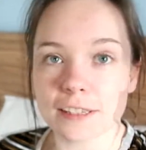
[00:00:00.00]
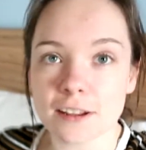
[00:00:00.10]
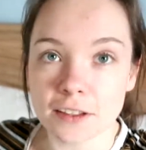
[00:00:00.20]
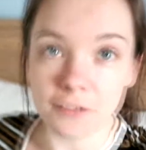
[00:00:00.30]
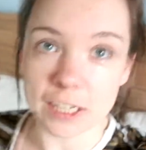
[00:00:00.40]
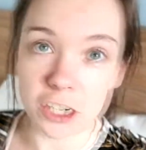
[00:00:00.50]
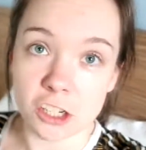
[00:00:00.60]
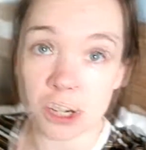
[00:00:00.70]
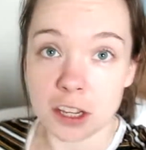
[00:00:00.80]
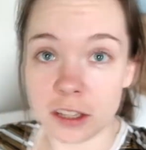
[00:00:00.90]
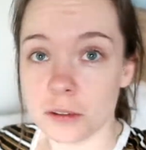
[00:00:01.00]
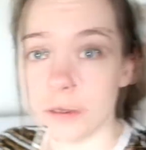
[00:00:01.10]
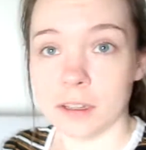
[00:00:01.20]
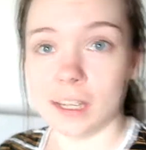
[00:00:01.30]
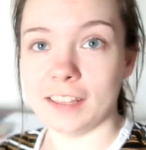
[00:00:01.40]
There's nothing really to show
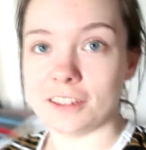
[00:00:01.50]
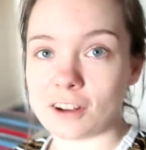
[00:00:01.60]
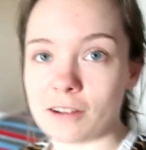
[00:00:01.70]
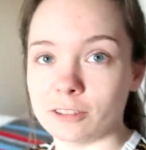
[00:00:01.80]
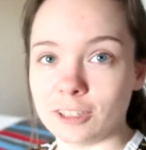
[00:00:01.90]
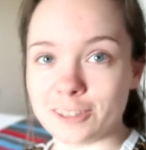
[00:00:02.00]
you in the travel